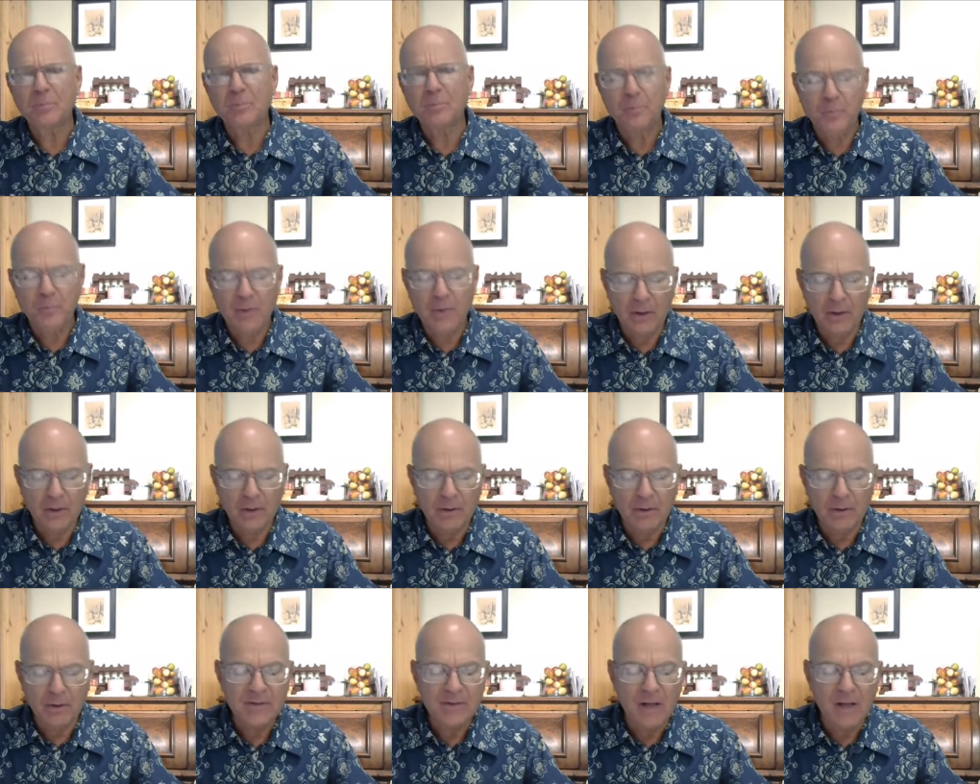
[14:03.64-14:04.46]

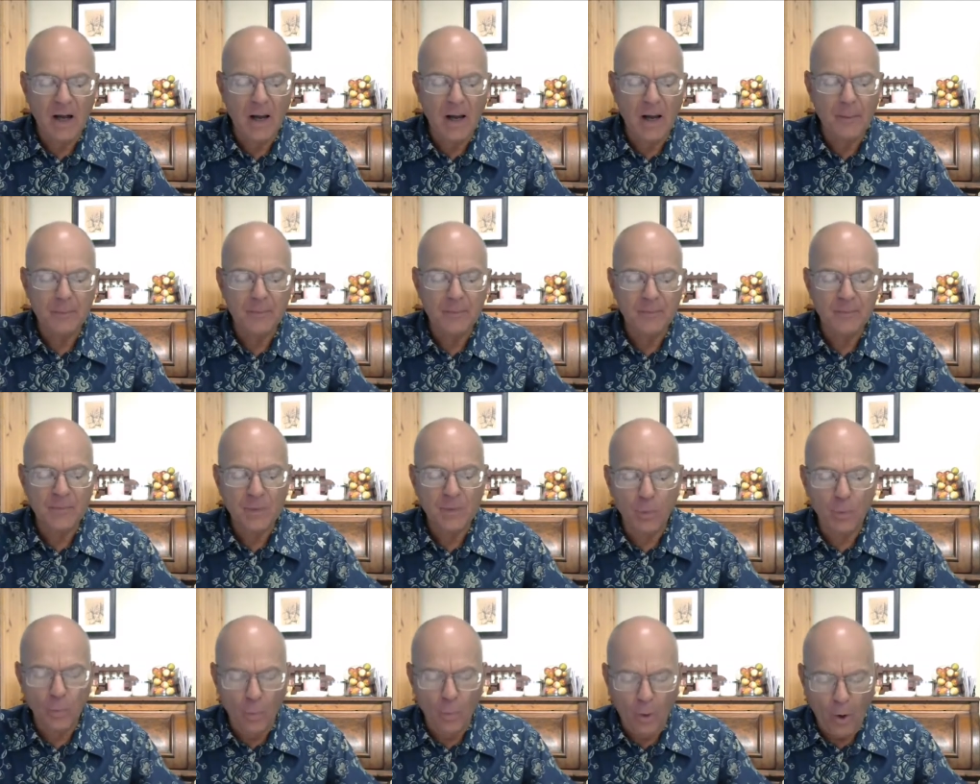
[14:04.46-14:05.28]
builds up
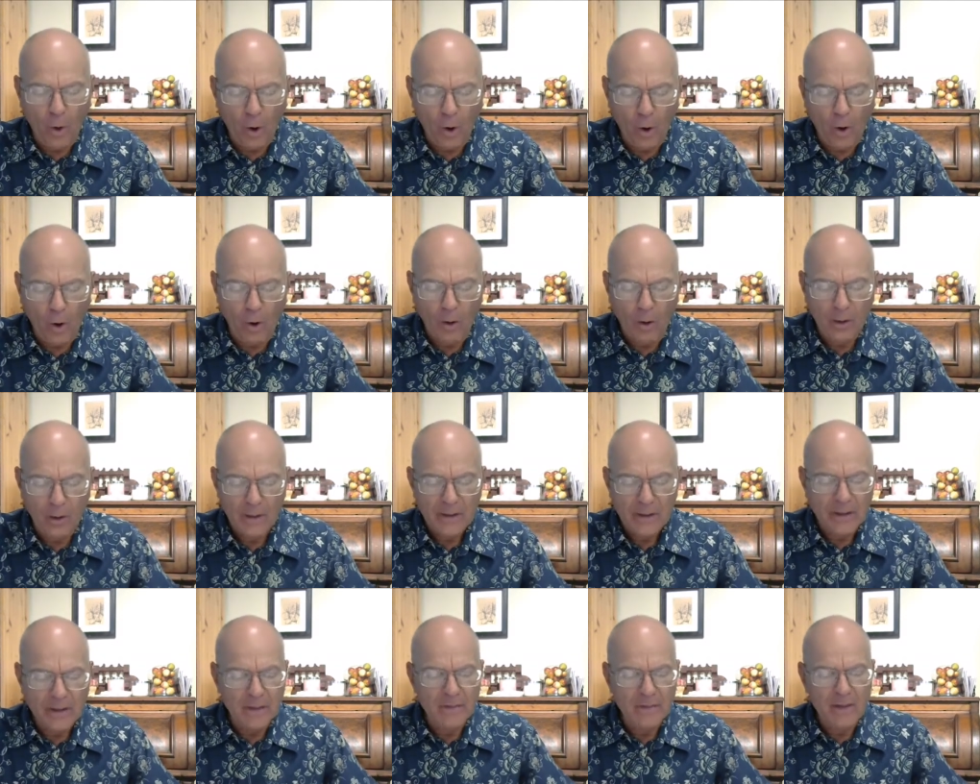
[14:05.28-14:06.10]
the wall
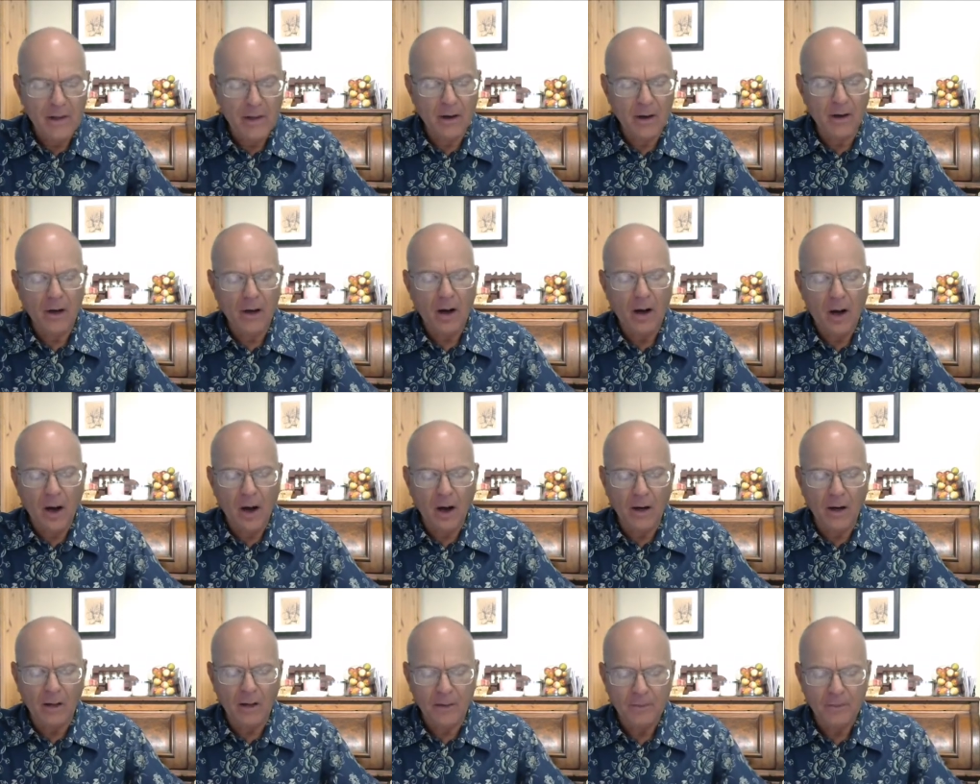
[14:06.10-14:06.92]
in their
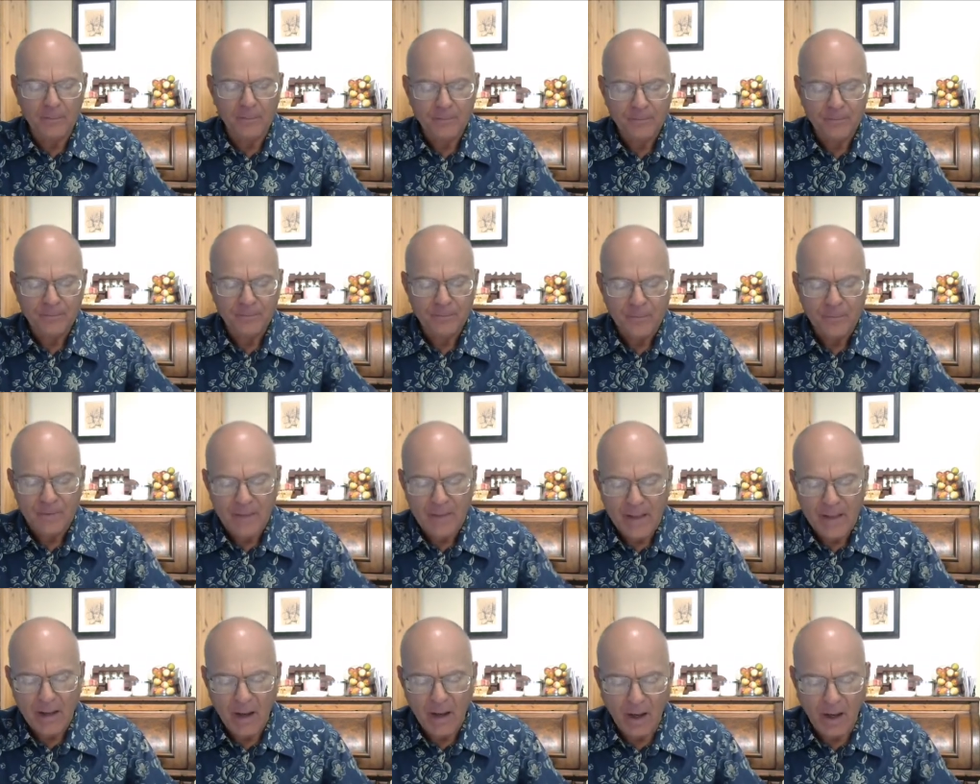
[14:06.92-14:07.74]
heart,
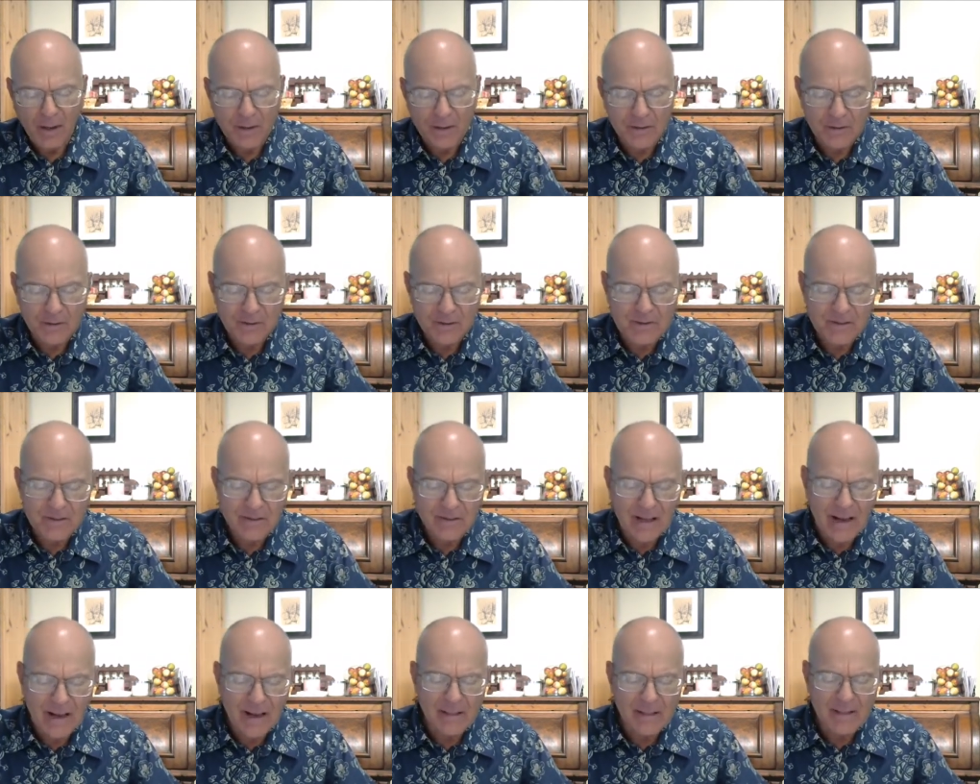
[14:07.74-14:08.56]
they
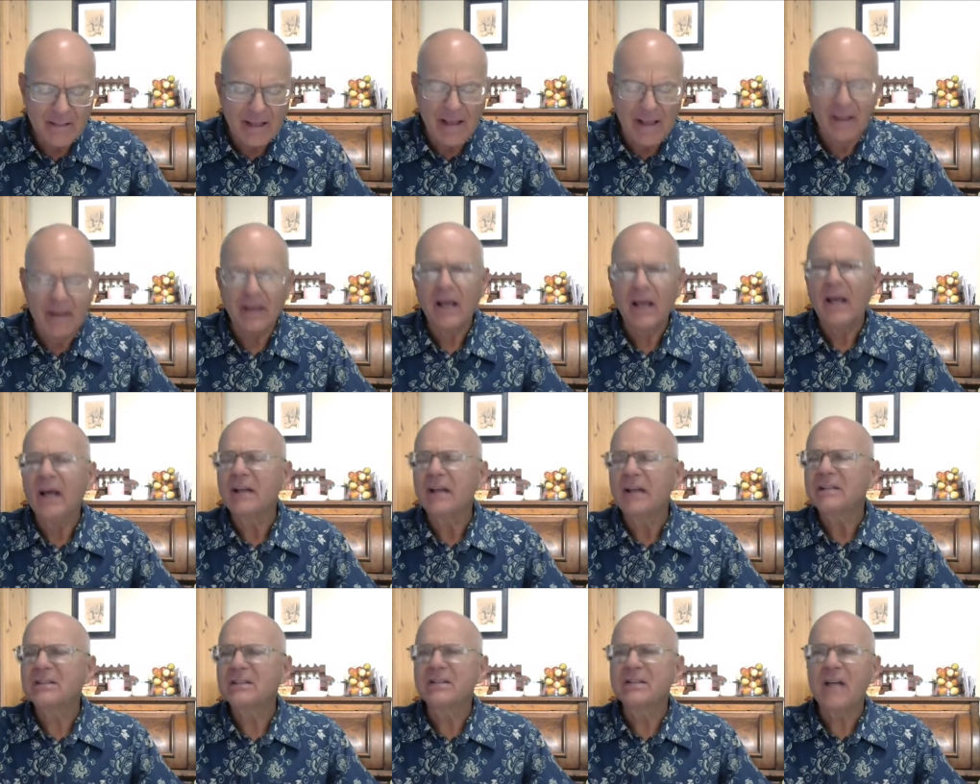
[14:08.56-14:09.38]
understand that
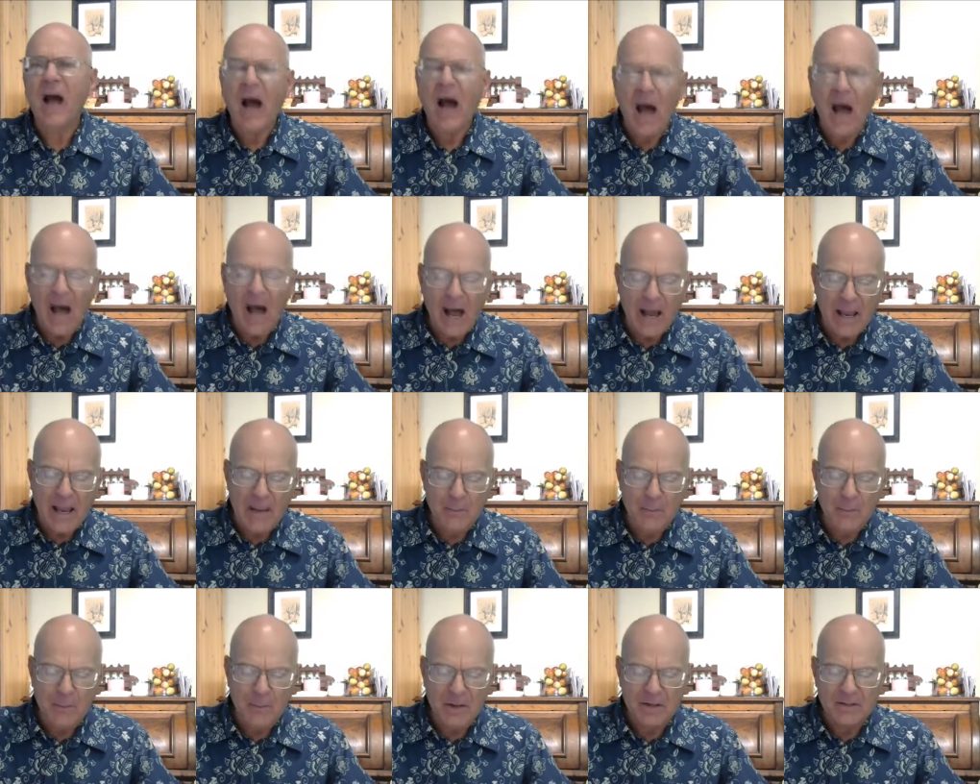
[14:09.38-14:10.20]

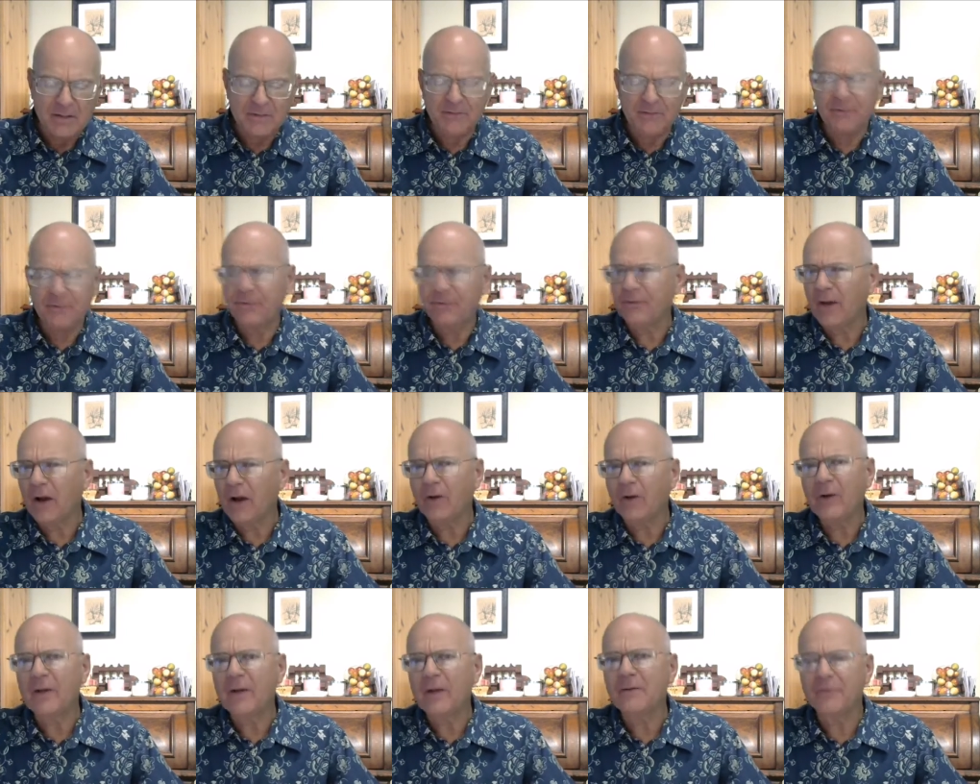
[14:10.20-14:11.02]
time is
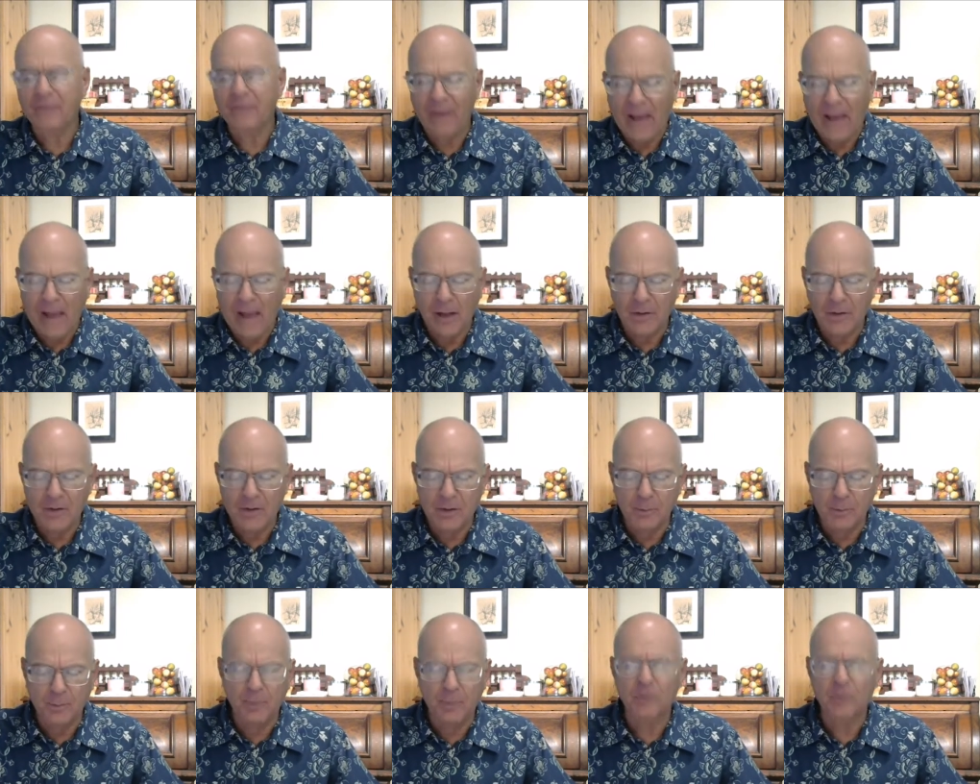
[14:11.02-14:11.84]
very
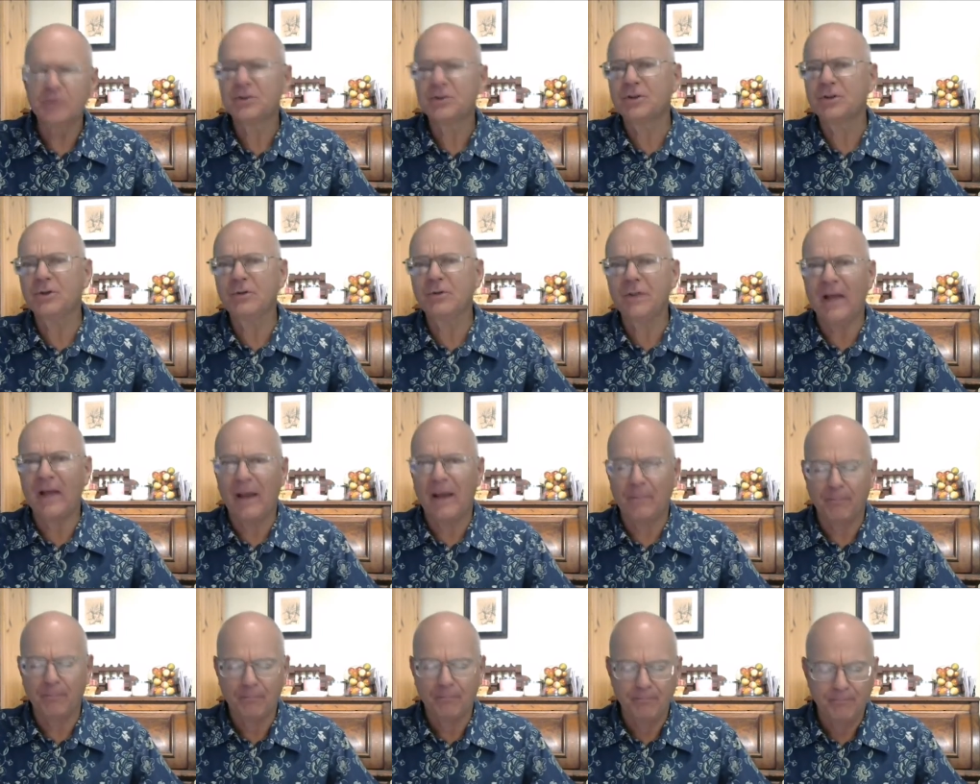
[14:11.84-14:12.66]
valuable to
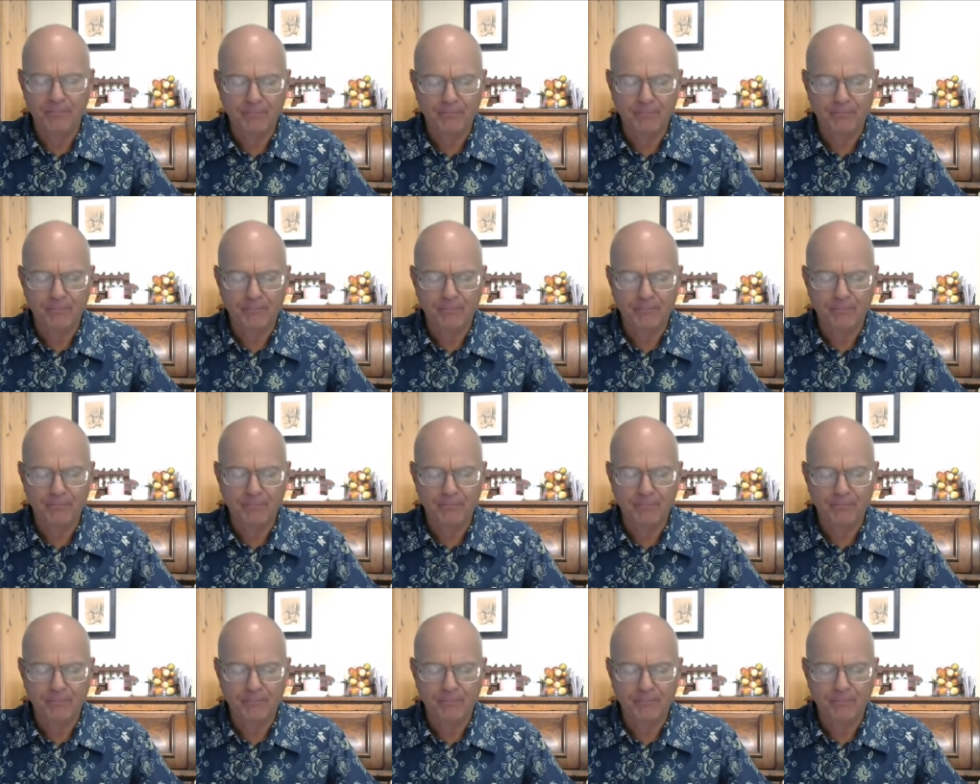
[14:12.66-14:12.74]
them.